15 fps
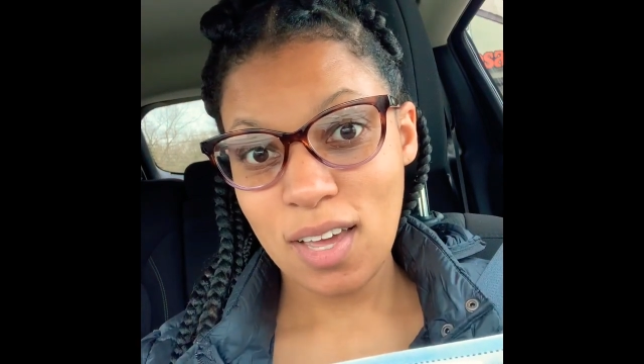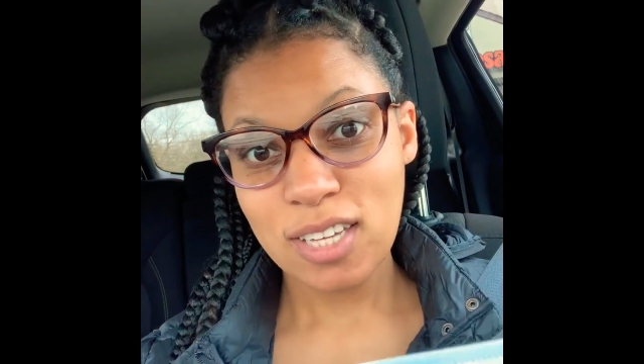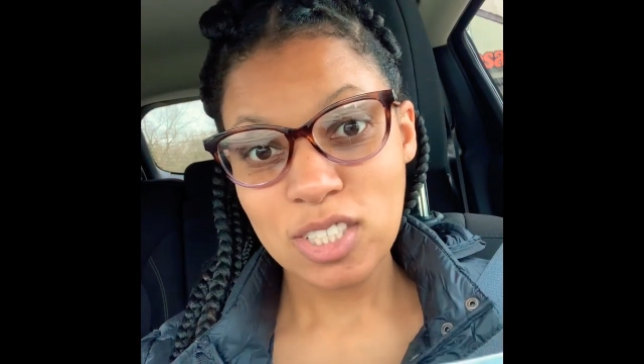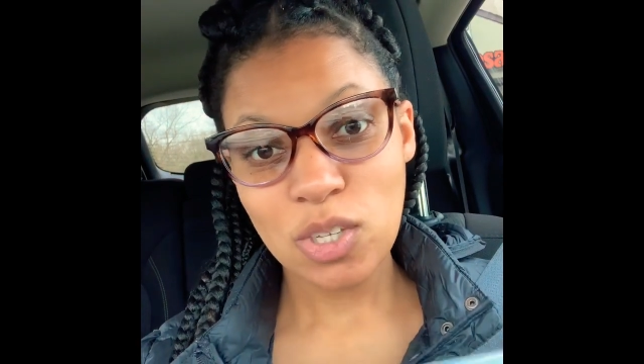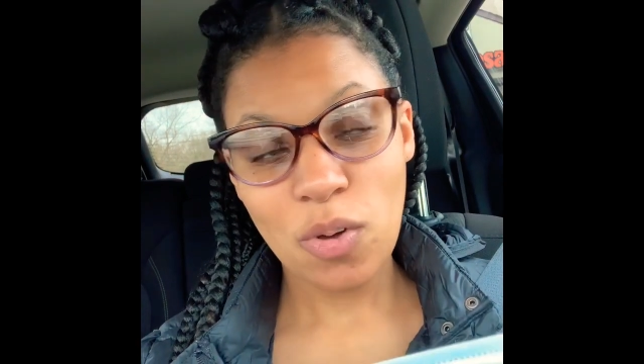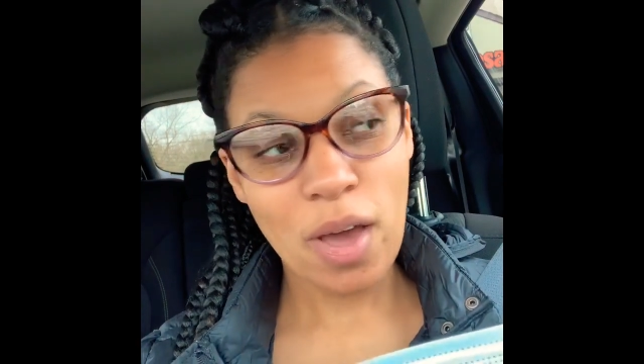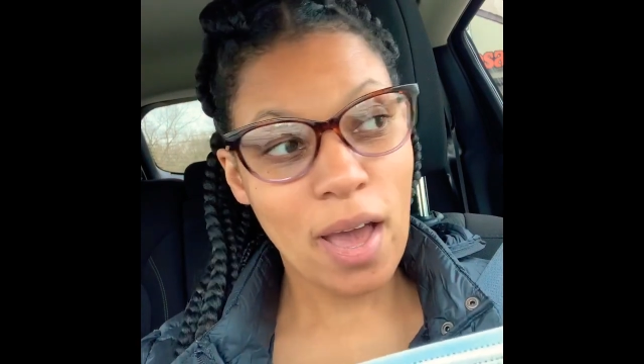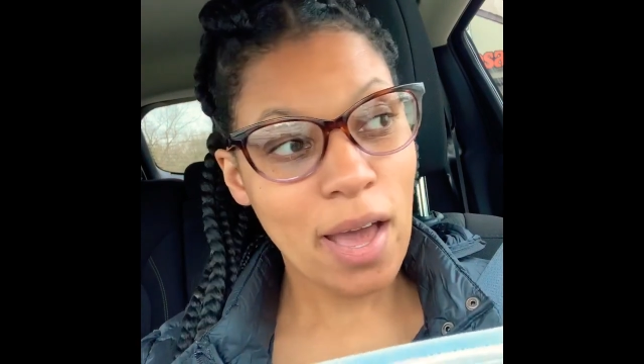
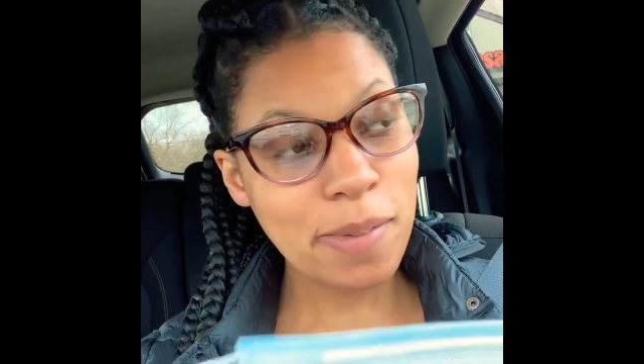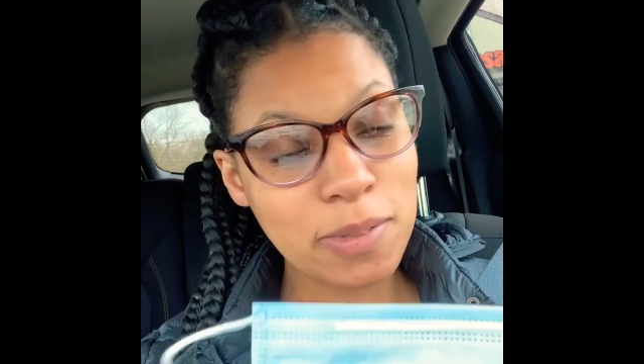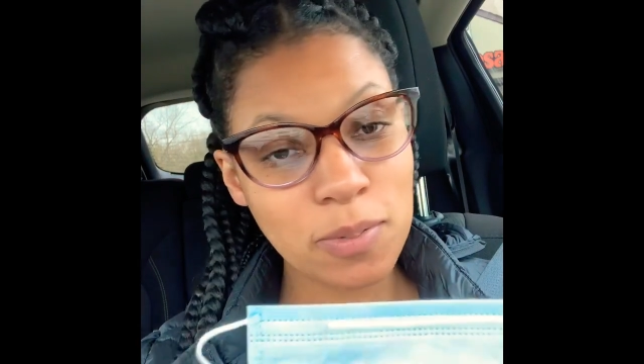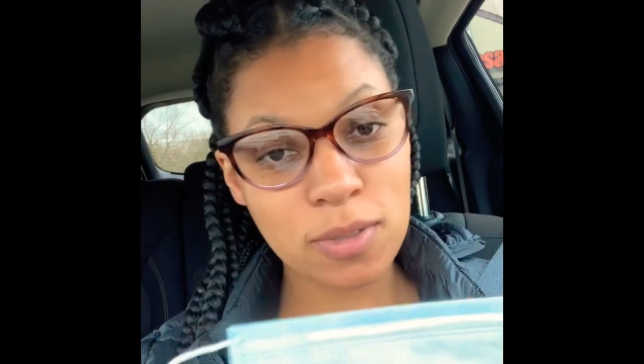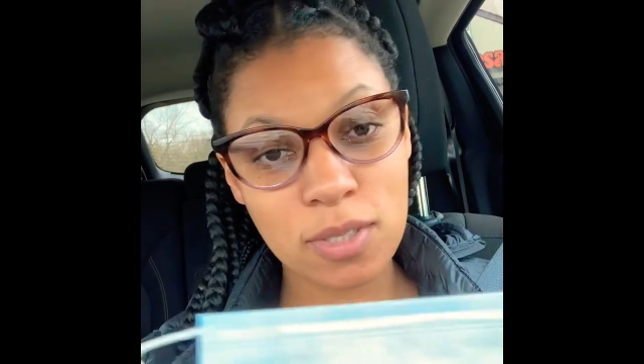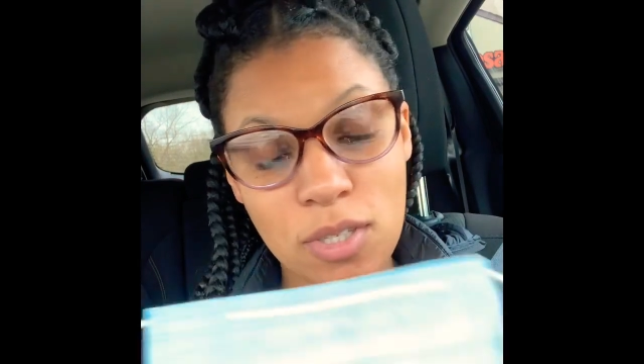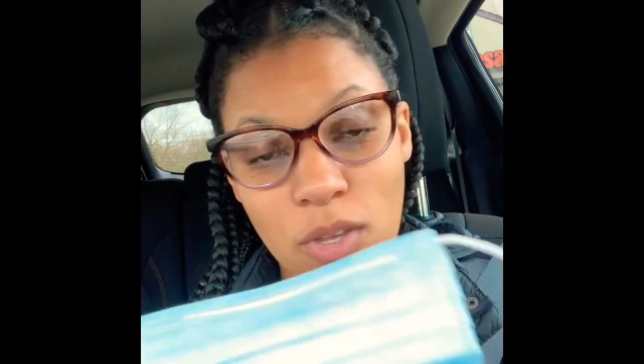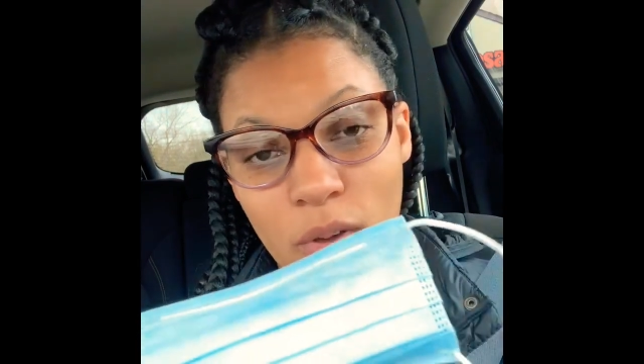So how am I
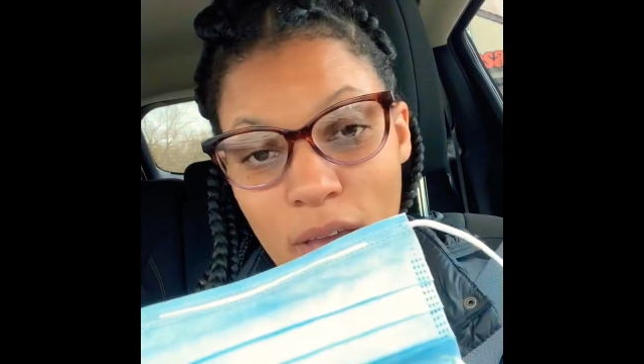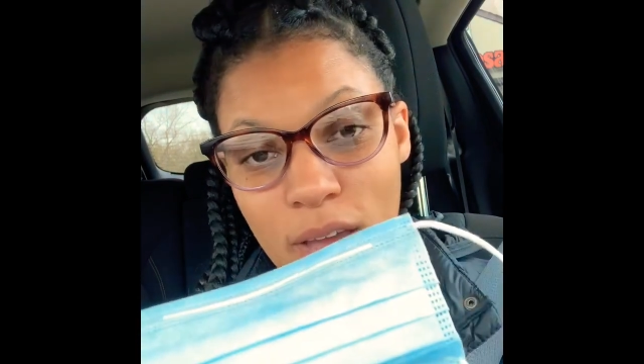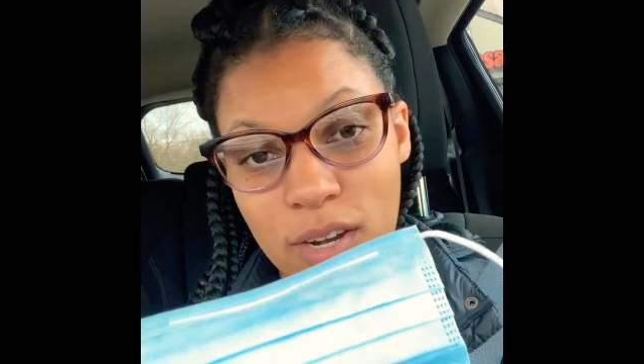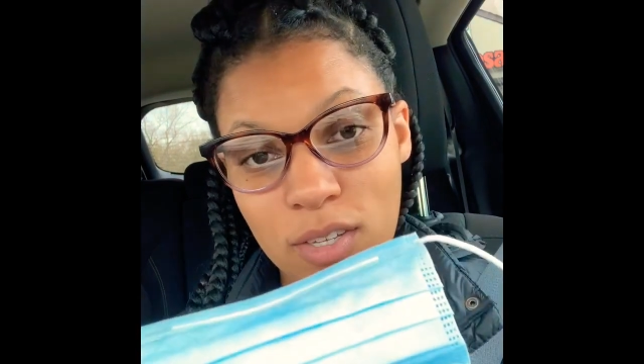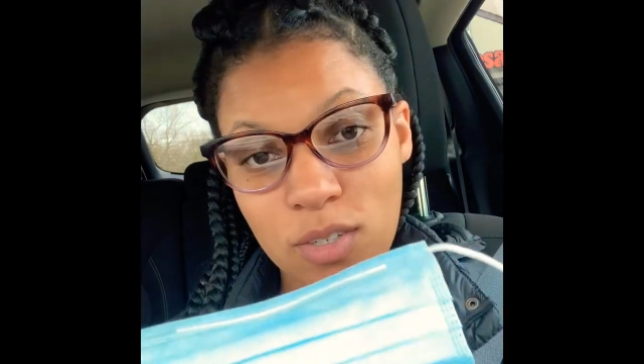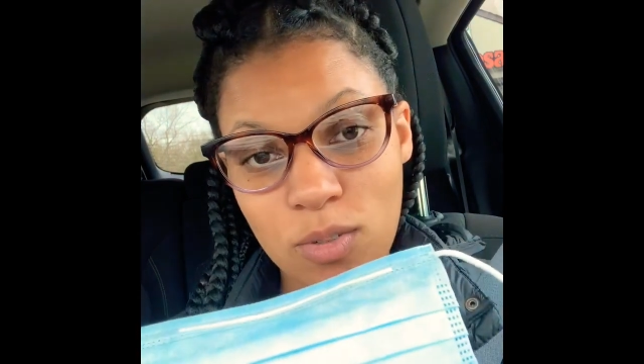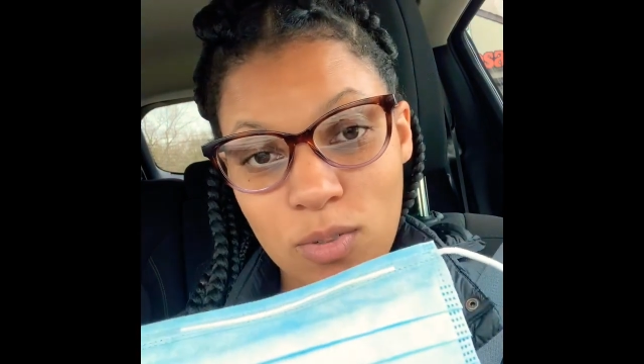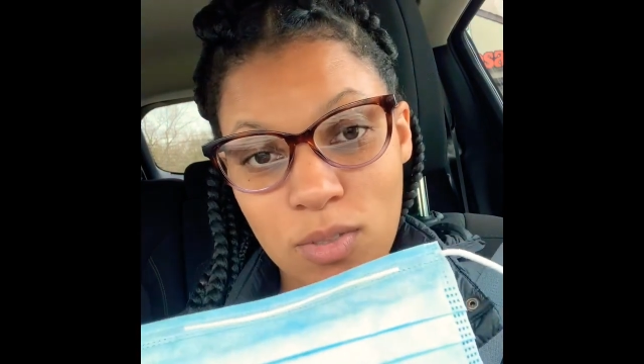supposed to know how to
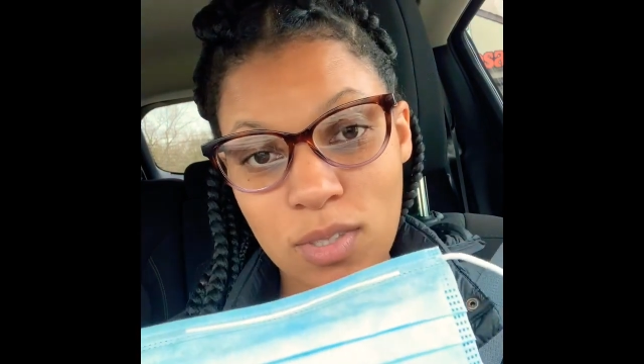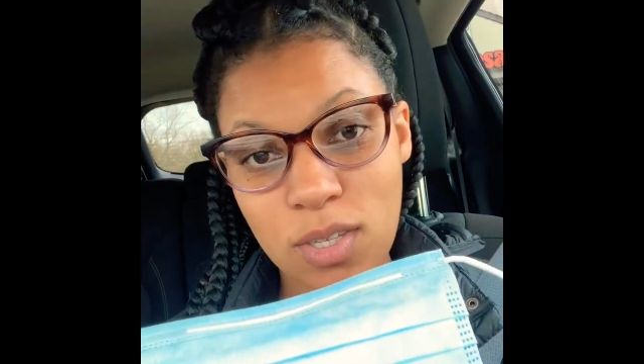use